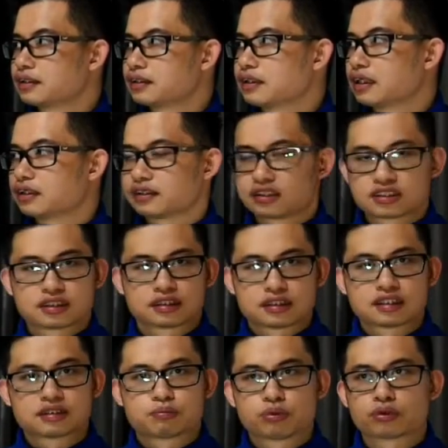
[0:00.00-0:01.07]
Yeah,
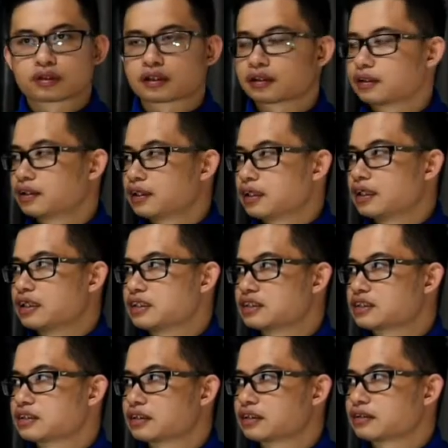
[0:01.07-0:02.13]
this book is